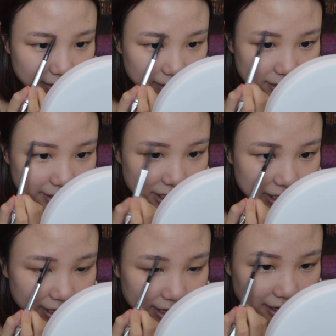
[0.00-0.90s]
So
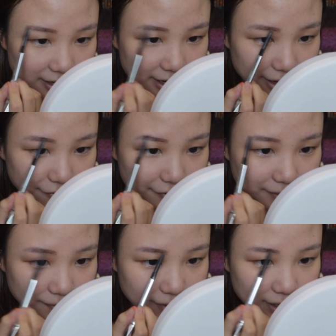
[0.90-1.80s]
actually the other day I
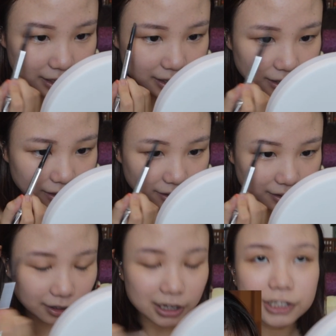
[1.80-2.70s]
filmed
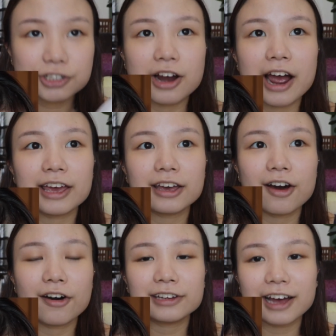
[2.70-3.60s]
a trying
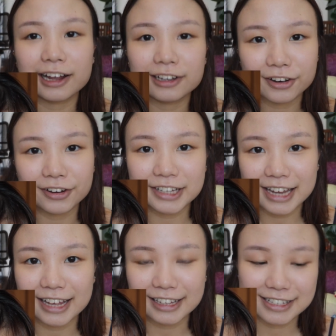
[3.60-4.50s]
on colored
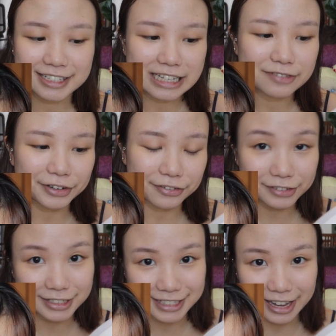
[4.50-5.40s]
contact lenses for the
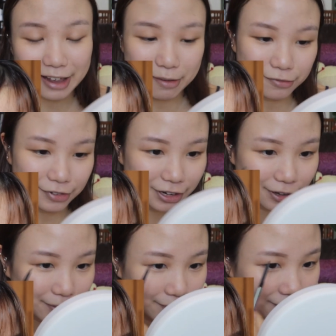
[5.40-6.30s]
first time
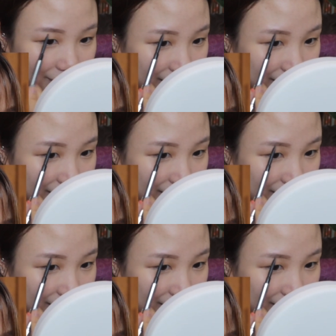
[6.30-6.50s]
video.